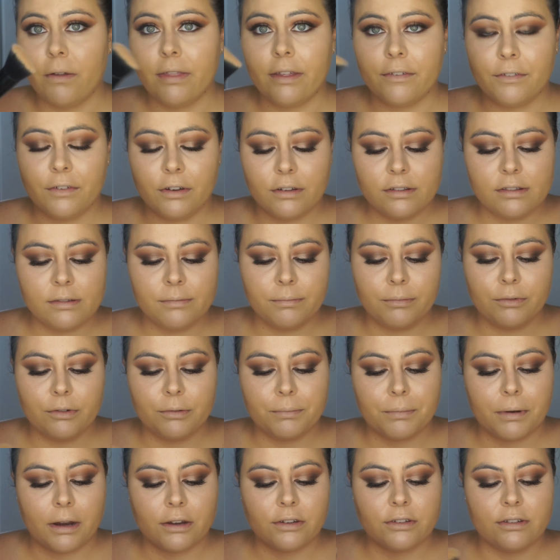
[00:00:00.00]
They've got some
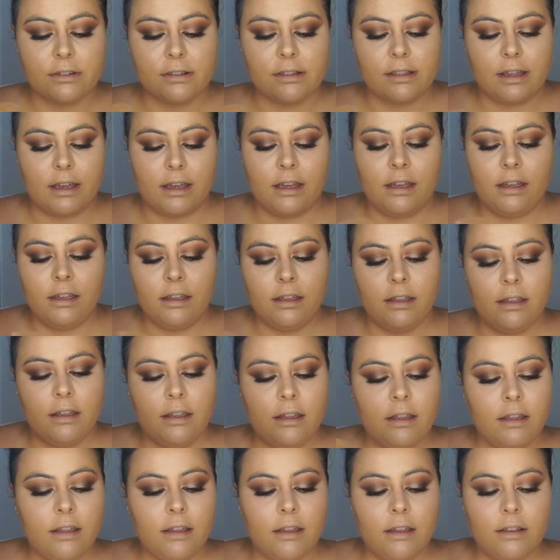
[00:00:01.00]
good brushes there,
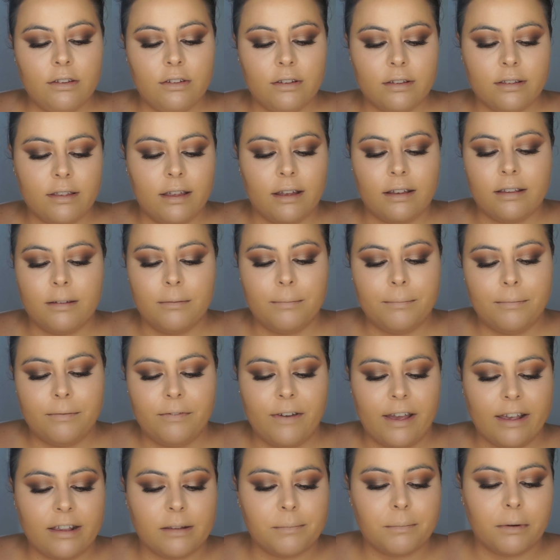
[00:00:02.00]
just like some
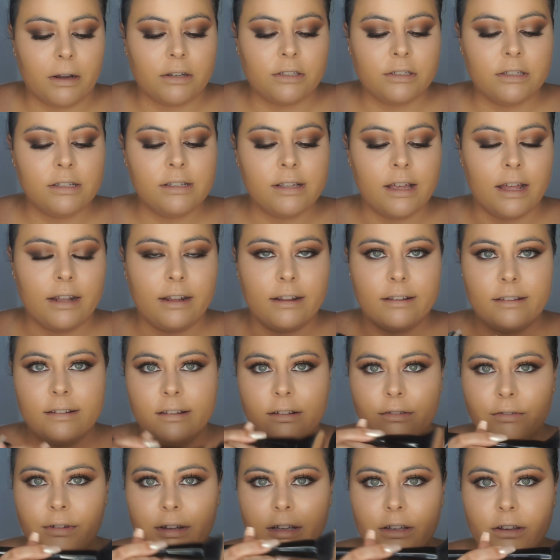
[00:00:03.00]
face brushes. And this
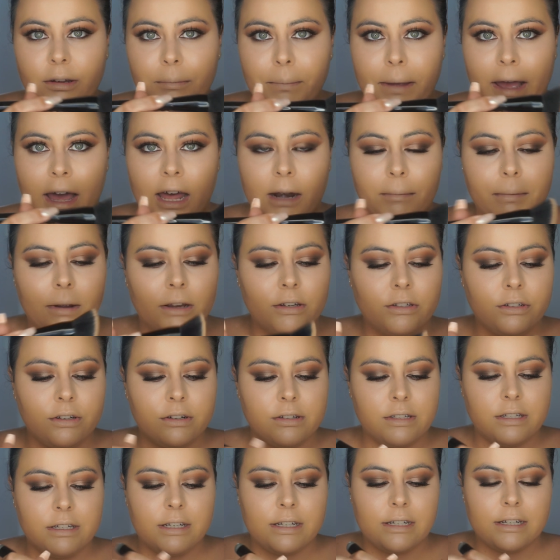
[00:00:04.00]
is a really good powder brush
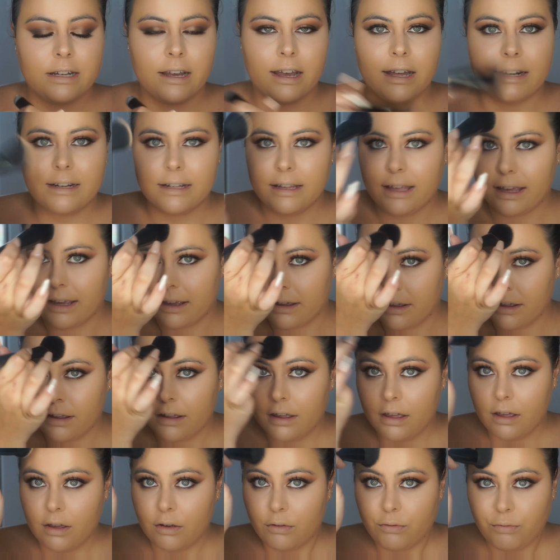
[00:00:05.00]
because you can kind of like
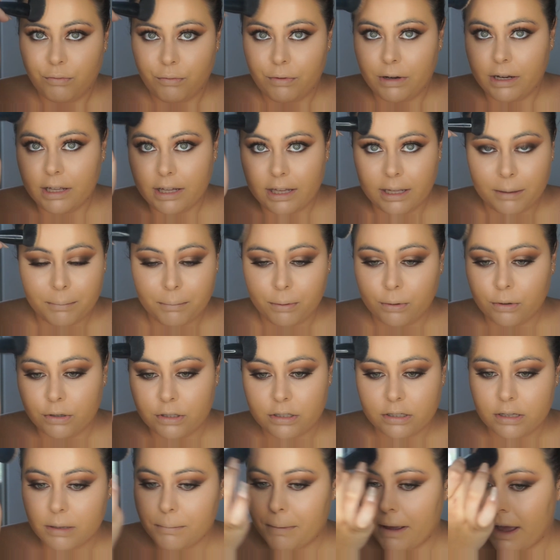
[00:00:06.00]
really
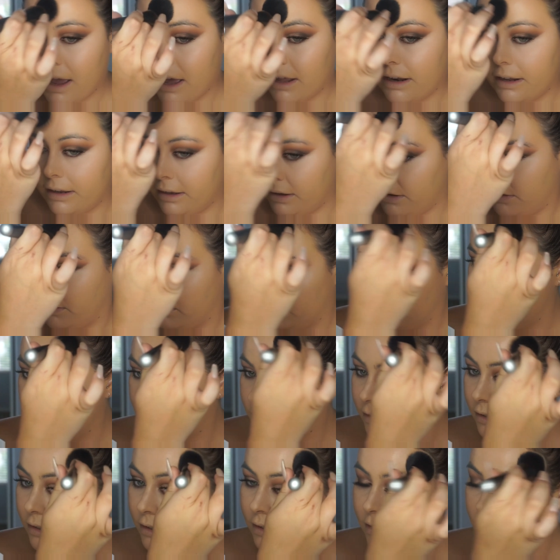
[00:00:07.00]
push the powder on.